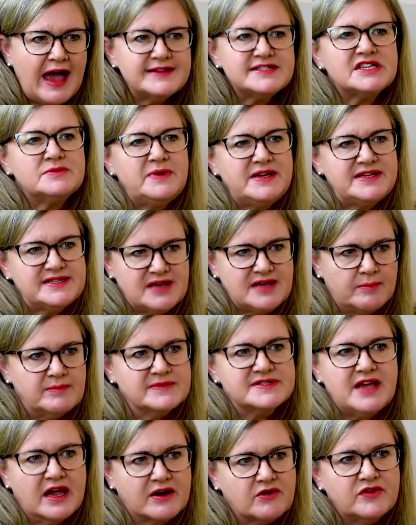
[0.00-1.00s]
to be some
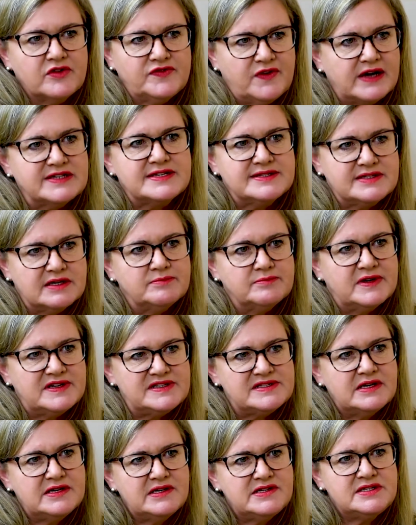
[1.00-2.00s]
sacrifices in
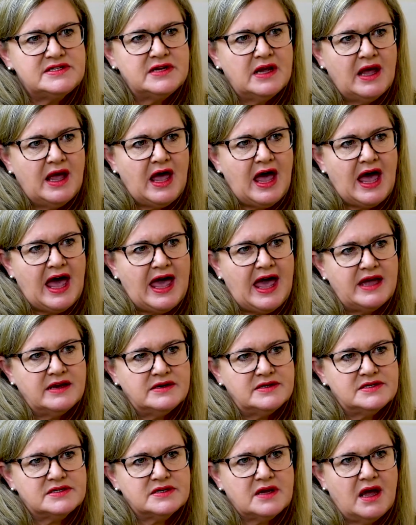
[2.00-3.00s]
business.
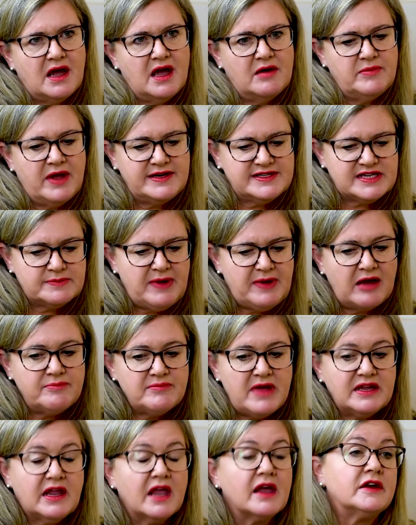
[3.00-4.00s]
And it's about
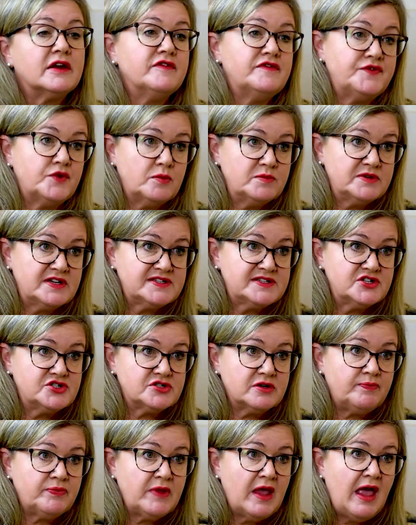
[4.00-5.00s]
making an informed
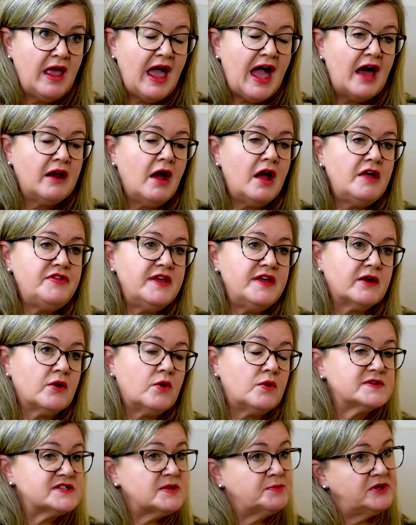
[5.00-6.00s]
decision. And I think
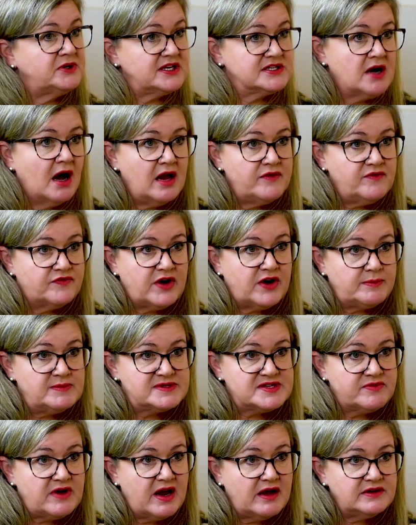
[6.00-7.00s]
also putting time frames
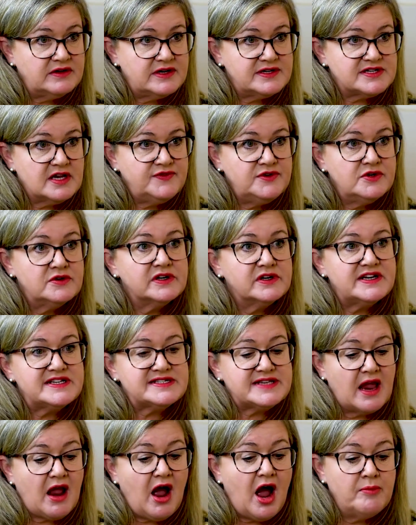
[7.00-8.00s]
around it. So if you're going to
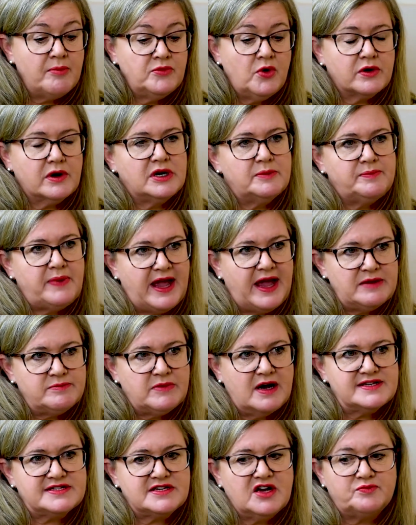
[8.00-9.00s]
say, I'm not going to pay
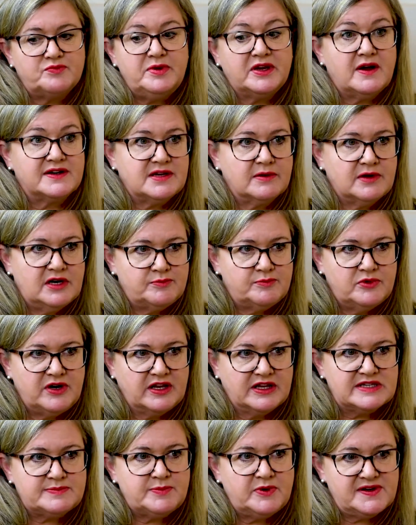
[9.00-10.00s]
myself because I'm going to bring
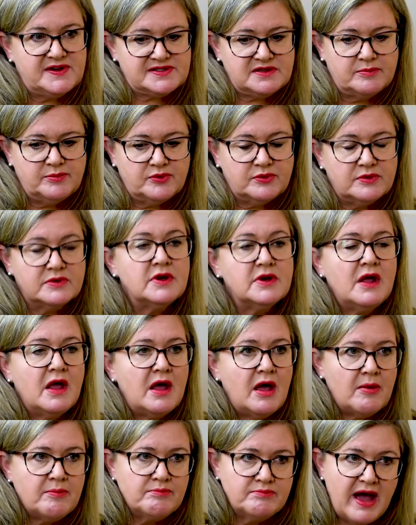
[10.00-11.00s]
this person on board,
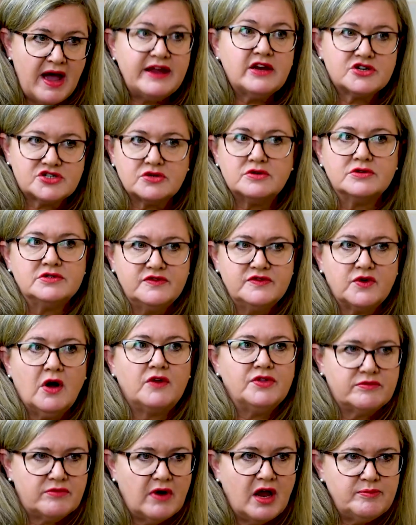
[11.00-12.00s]
make sure you've got
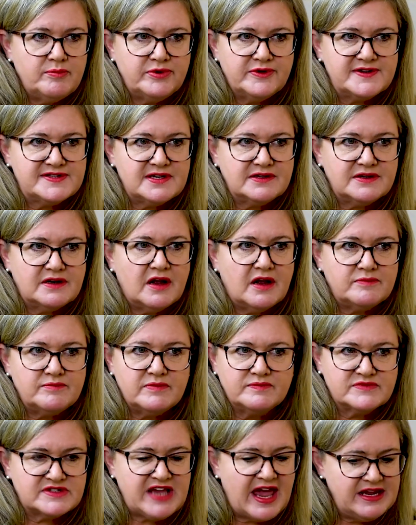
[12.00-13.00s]
the right
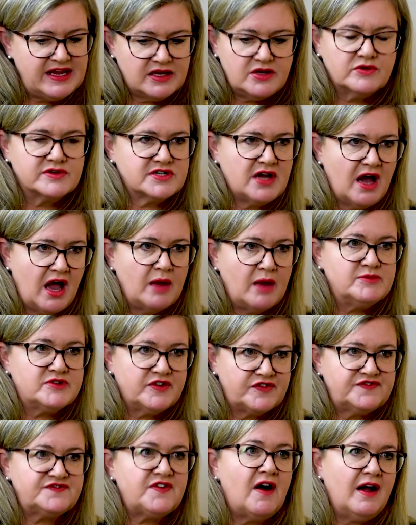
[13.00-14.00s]
person. Take your time to
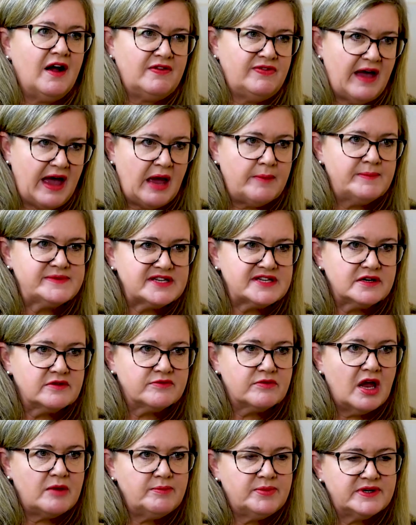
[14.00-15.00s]
find that absolute
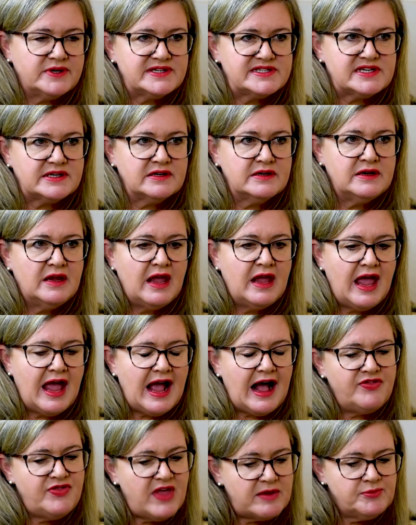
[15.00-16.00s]
right person,
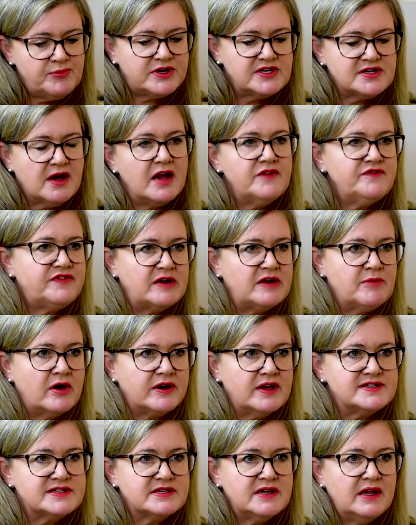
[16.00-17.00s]
and then put a time frame on
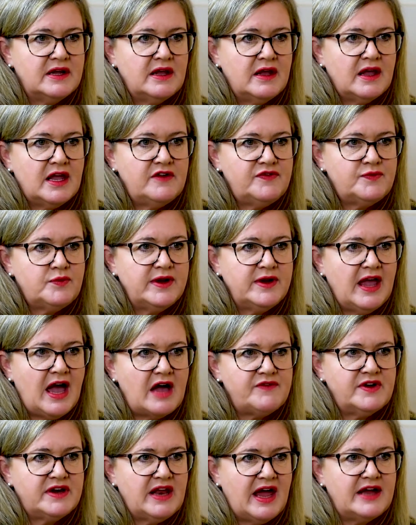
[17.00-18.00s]
it. If we
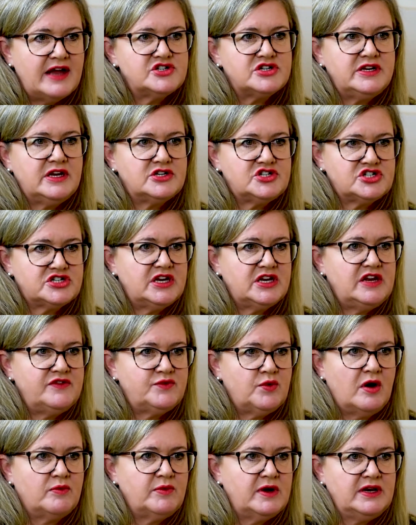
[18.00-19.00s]
haven't actually achieved
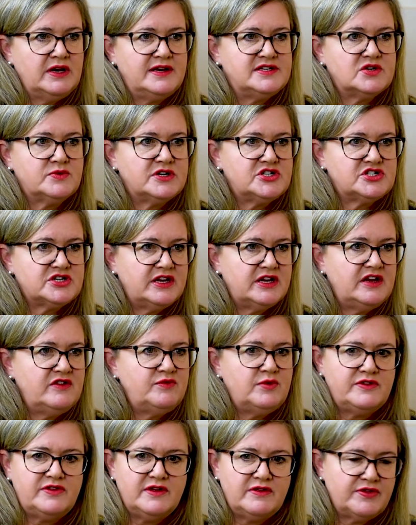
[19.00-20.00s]
what we need to achieve
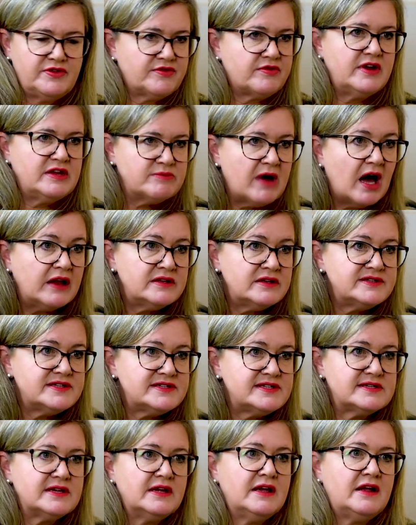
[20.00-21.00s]
within 3
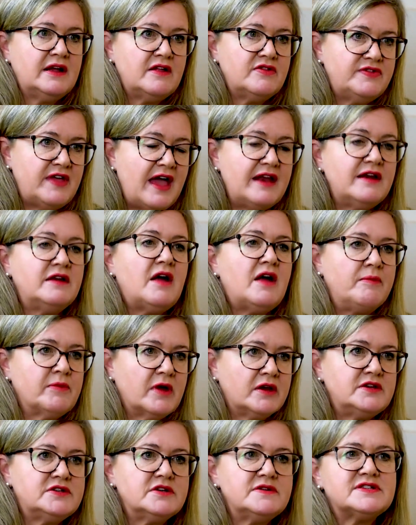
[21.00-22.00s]
months, then I'm going
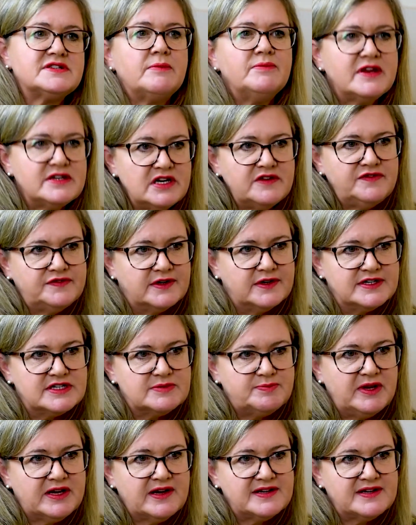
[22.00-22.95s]
to do something different, because